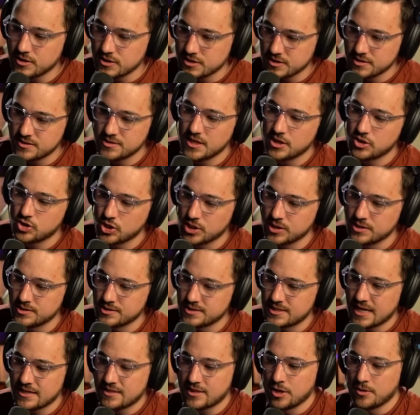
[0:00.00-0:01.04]
the
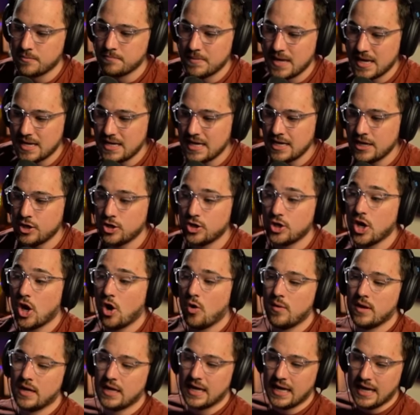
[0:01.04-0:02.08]
decisions that they're making
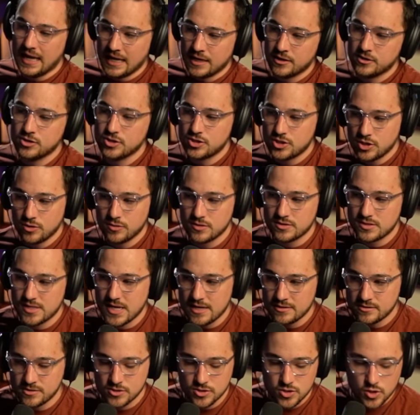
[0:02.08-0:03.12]
going into
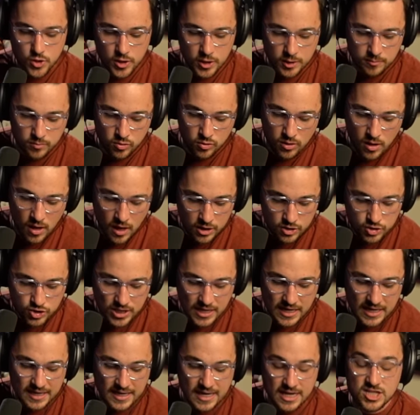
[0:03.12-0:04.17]
Assassin's Creed Mirage,
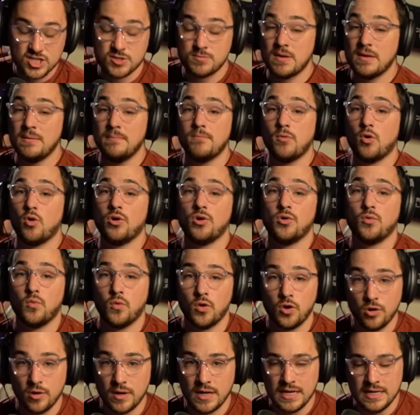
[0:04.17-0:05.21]
it gets me more
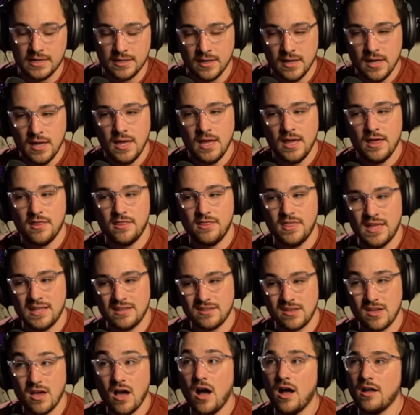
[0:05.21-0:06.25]
worried
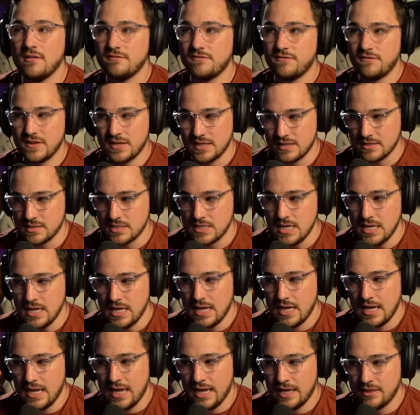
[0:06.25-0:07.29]
than confident
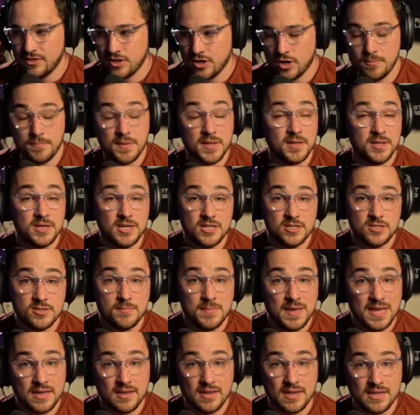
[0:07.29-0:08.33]
in their ability to
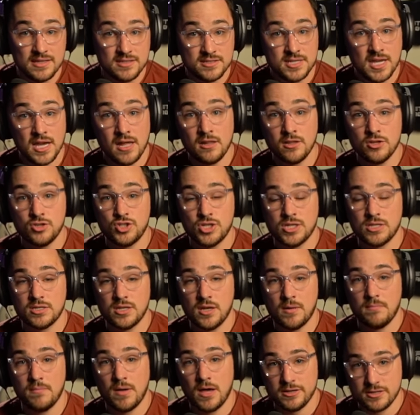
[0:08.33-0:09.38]
make intelligent
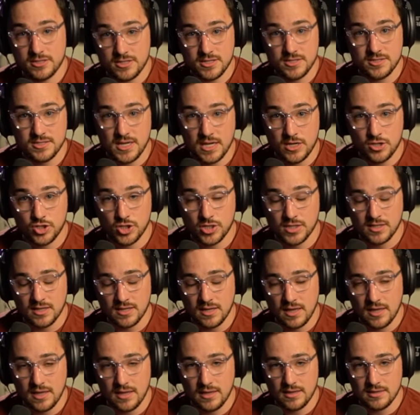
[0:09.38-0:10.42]
monetization
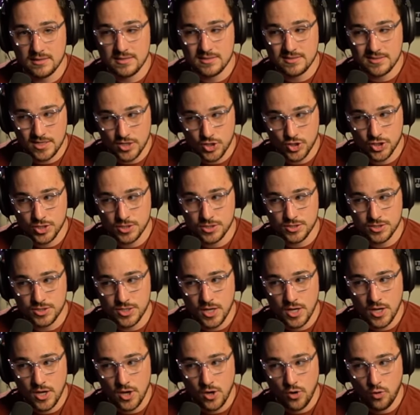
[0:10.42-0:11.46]
decisions
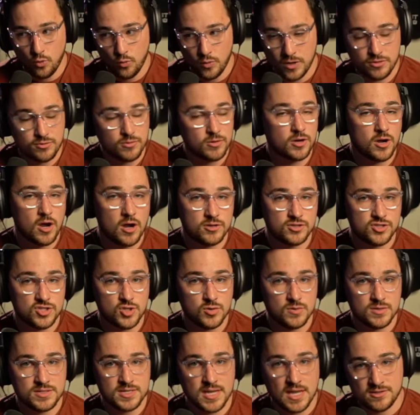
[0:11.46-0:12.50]
with regards
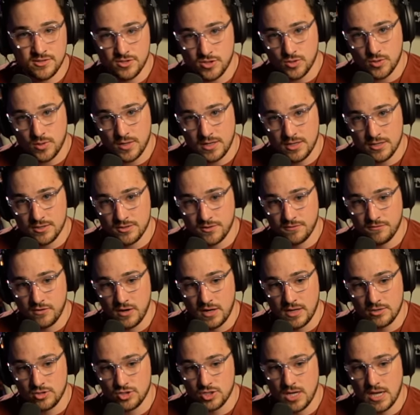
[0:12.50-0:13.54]
to Assassin's Creed as a
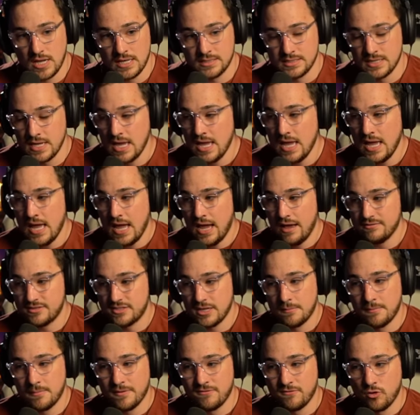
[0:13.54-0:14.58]
franchise. I've
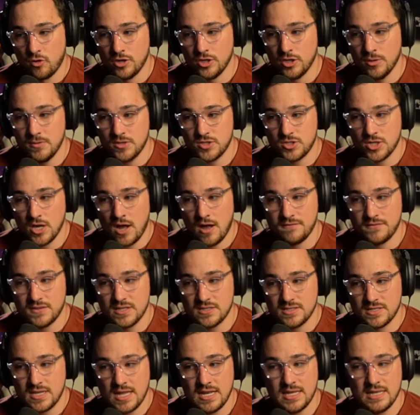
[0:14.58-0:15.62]
said before, Ubisoft
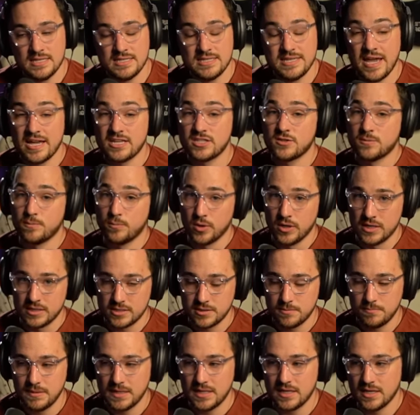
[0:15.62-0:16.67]
is getting
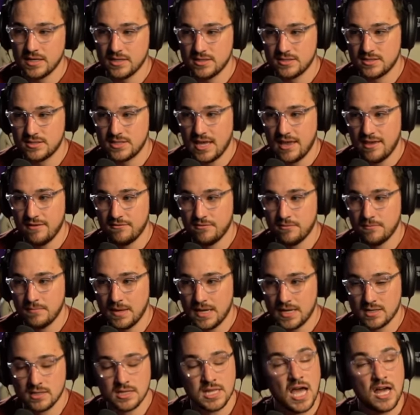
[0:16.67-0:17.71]
desperate because they've
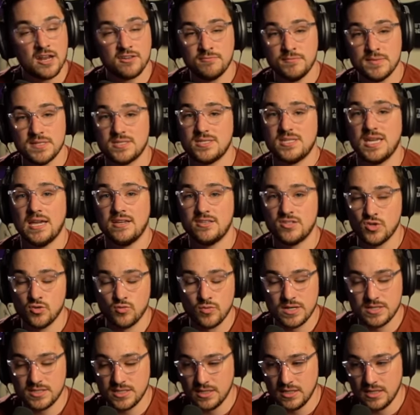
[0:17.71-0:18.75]
made a lot of mistakes in
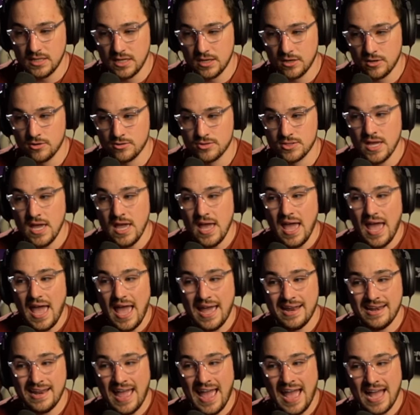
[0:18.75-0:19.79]
recent years.
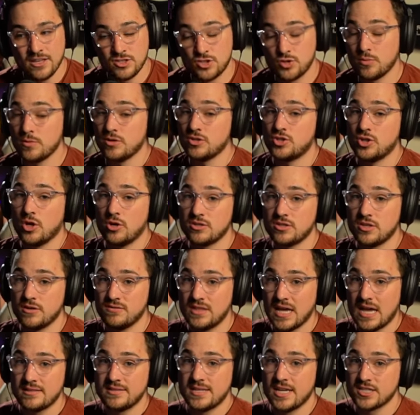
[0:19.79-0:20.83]
And as a result of
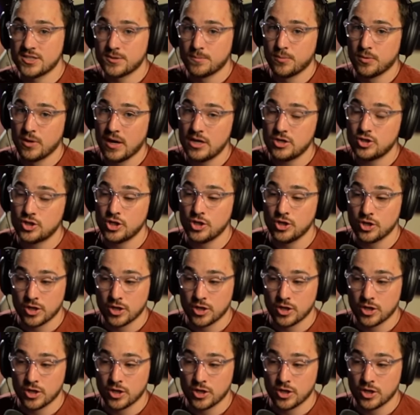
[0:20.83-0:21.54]
that desperation,